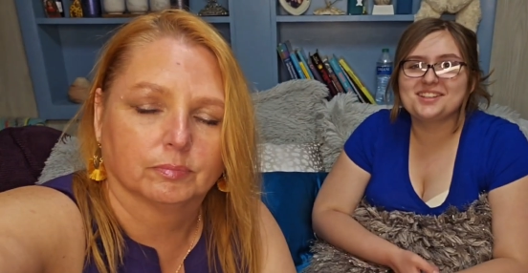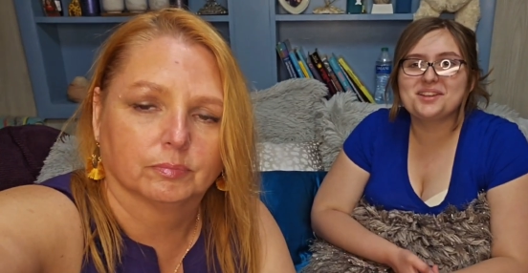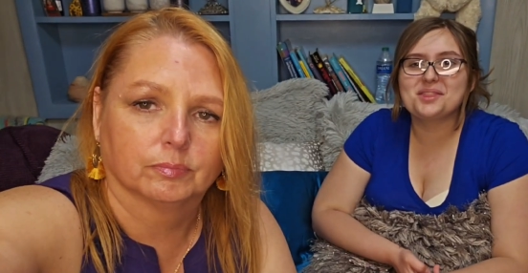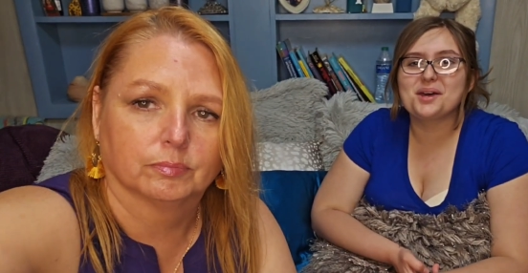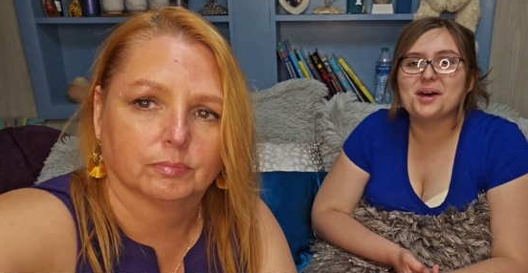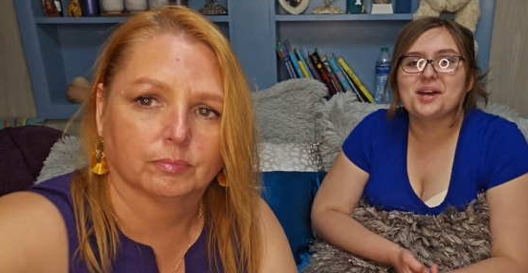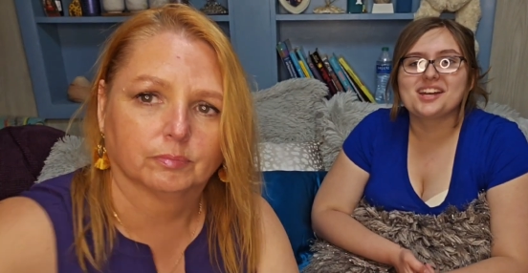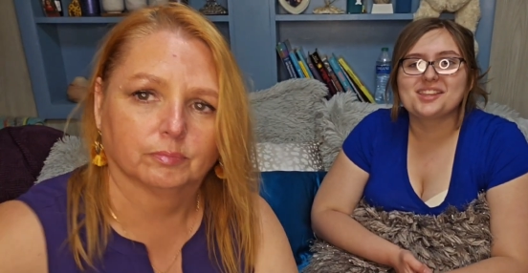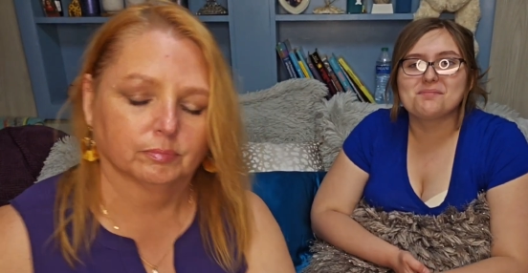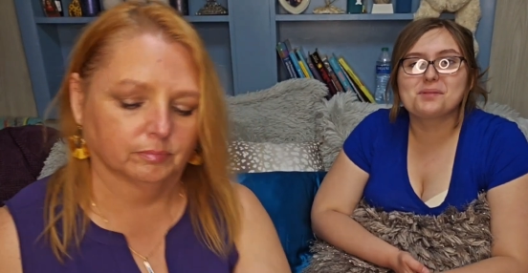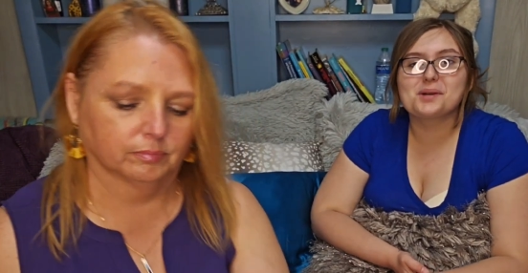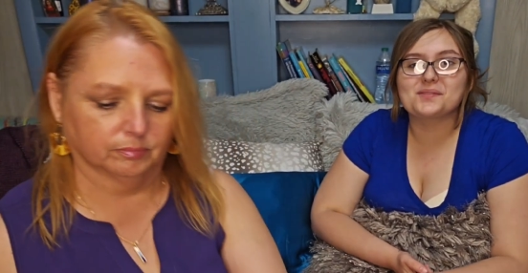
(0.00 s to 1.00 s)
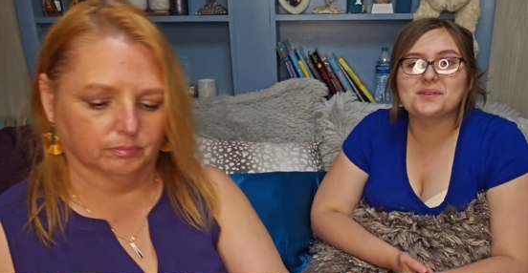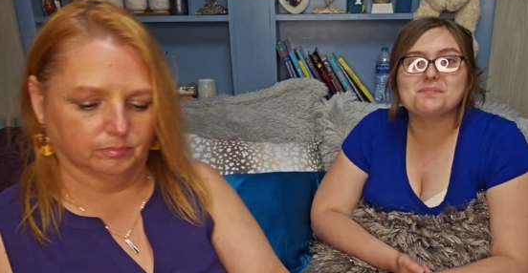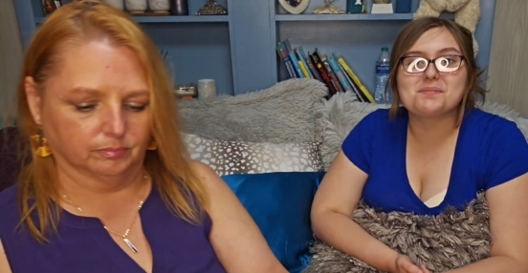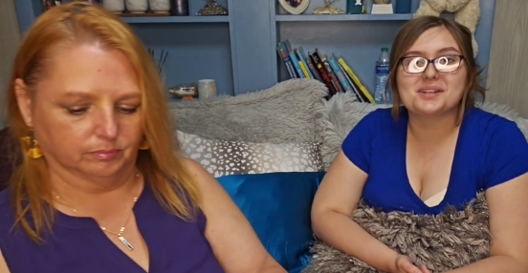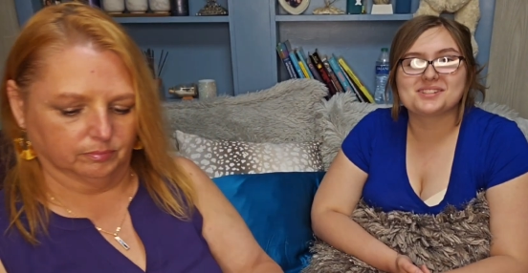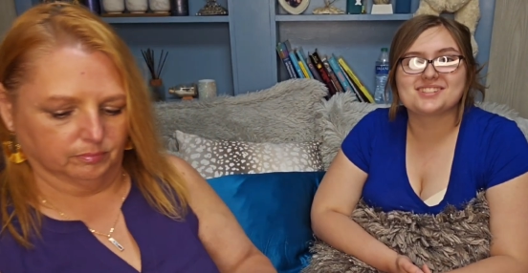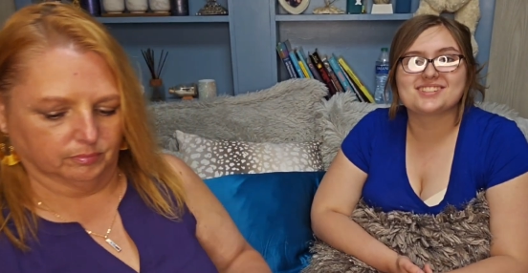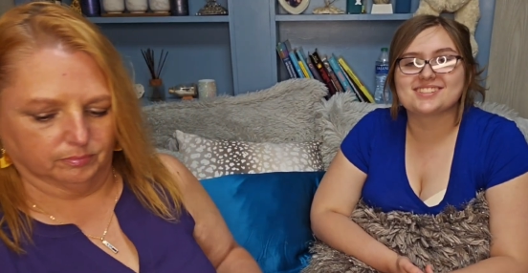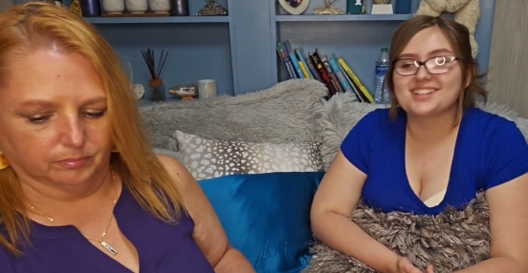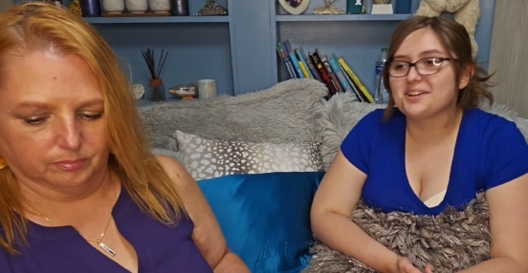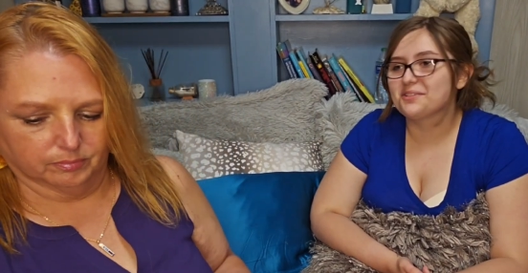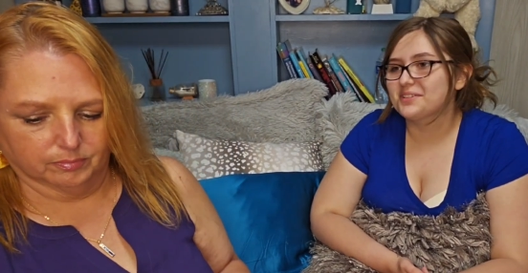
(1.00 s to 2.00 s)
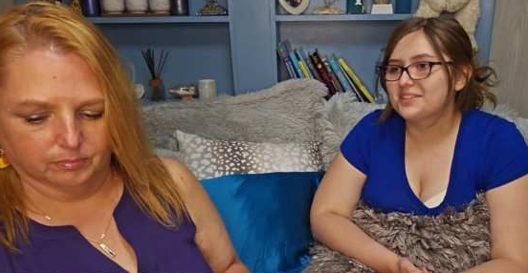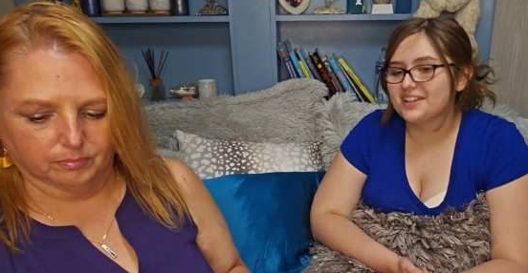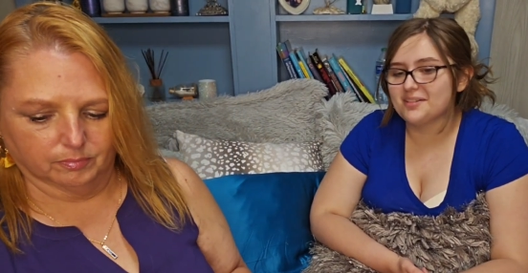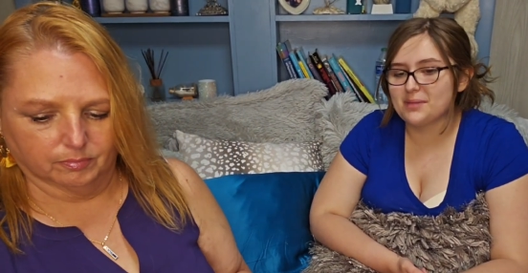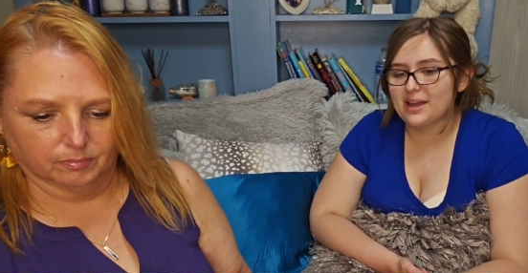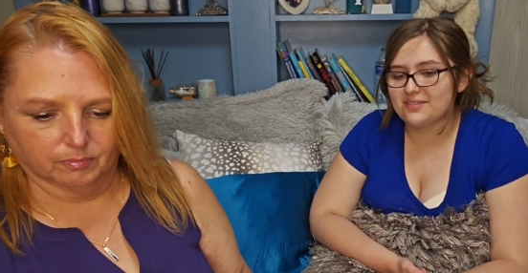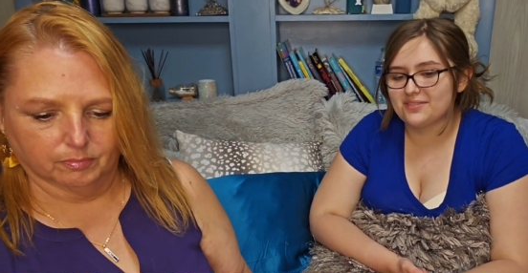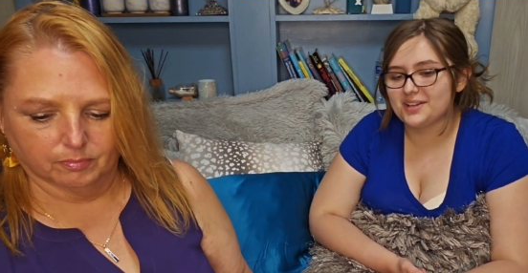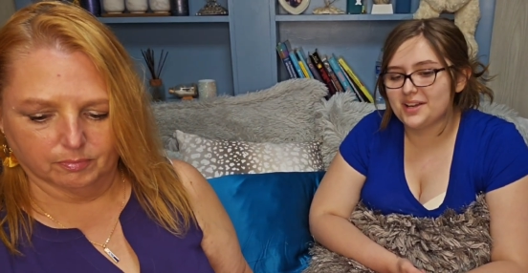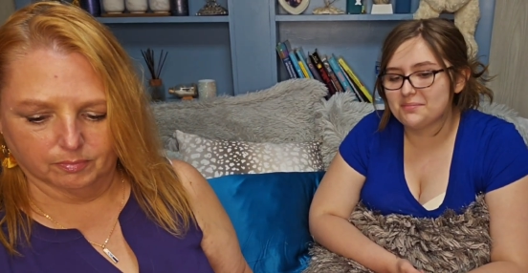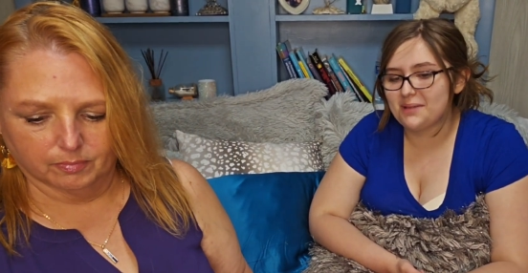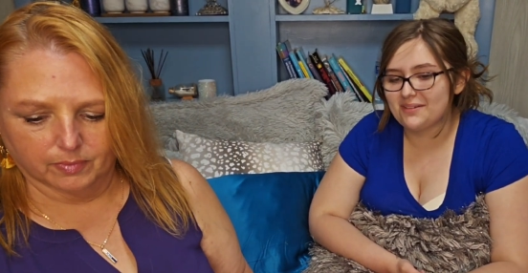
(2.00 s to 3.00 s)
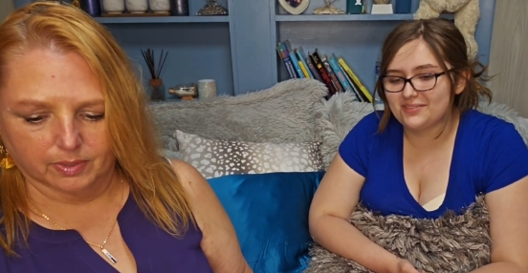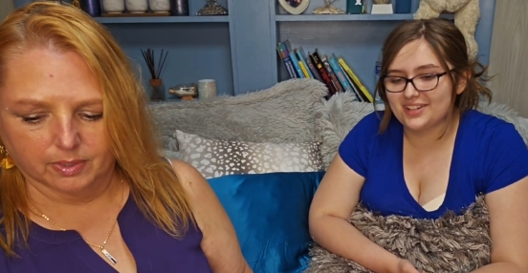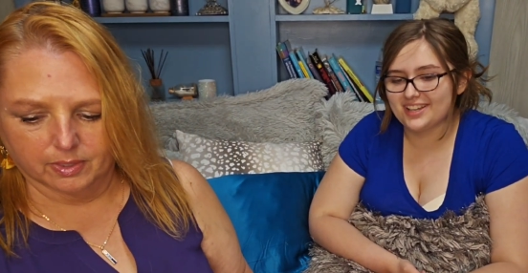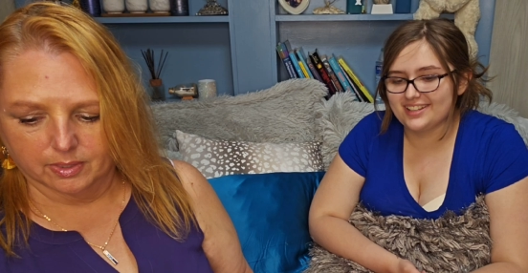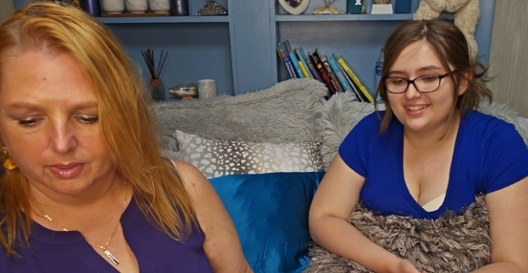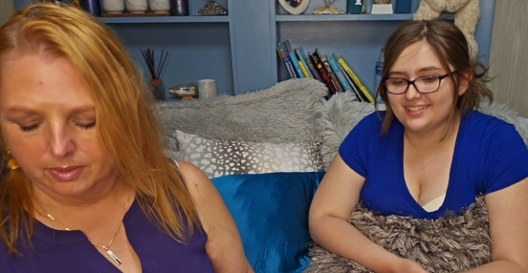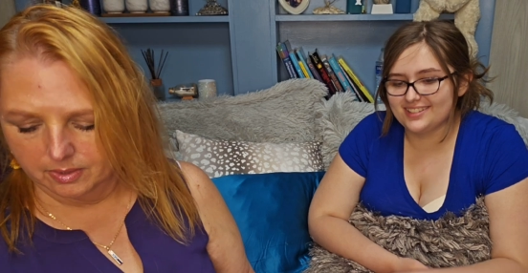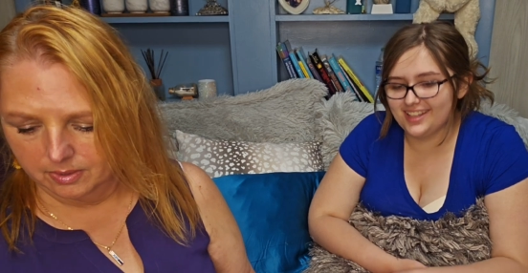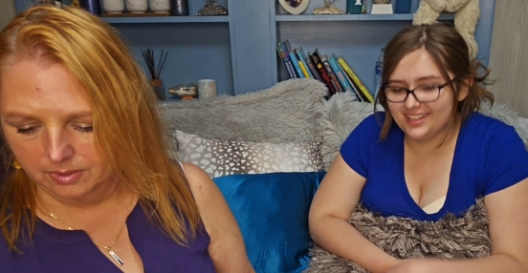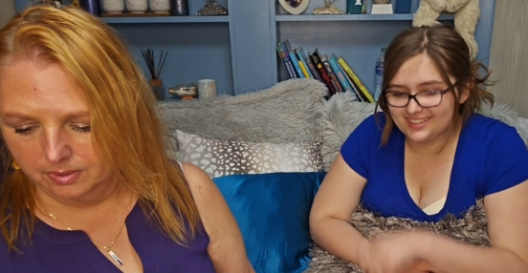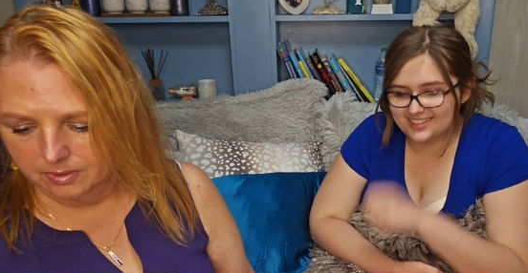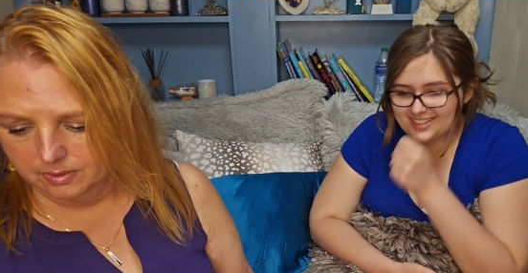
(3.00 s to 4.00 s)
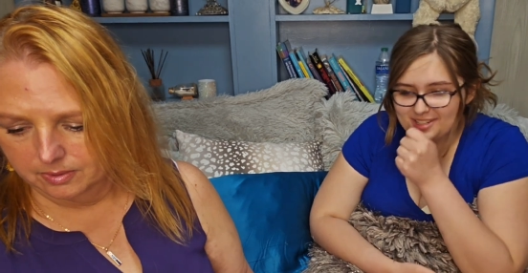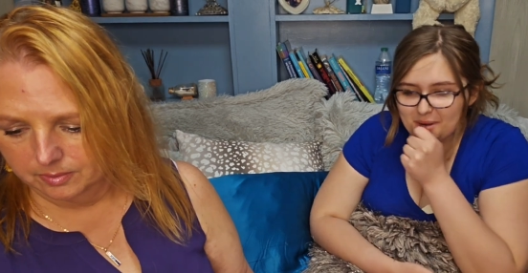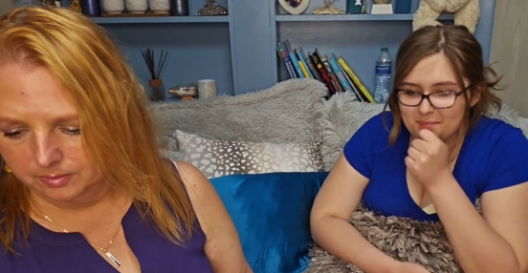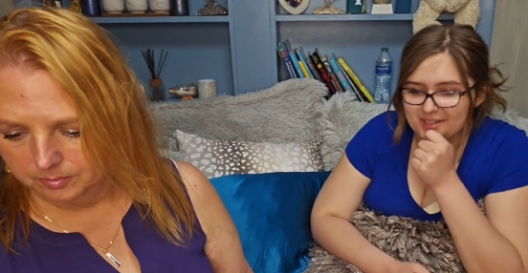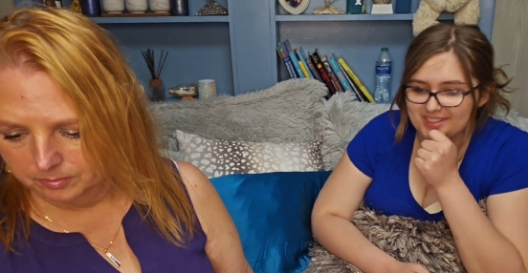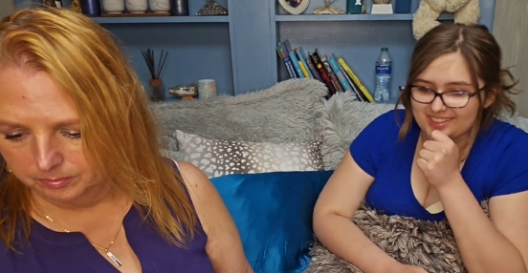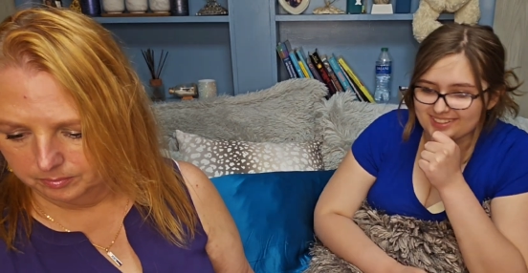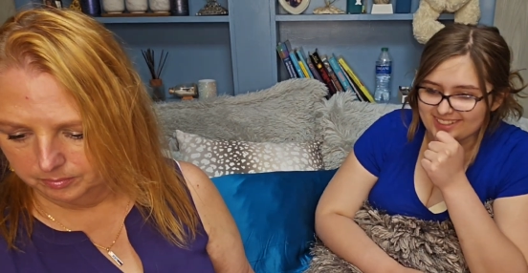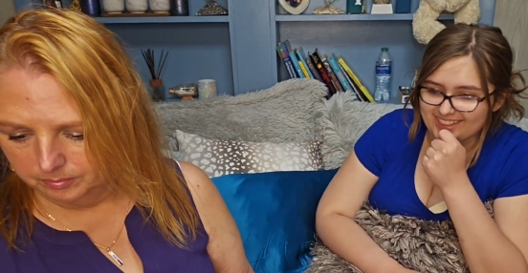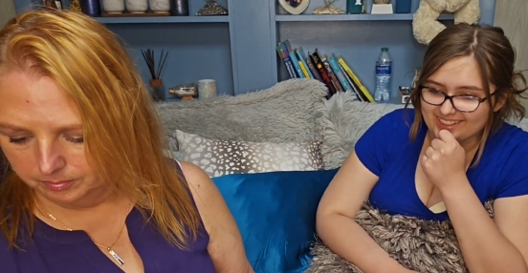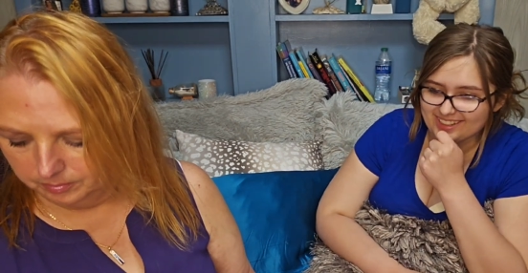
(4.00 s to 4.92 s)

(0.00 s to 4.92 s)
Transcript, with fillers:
Speaker 1: send you the, the perfect pictures of, of my of my friend to show up on screen.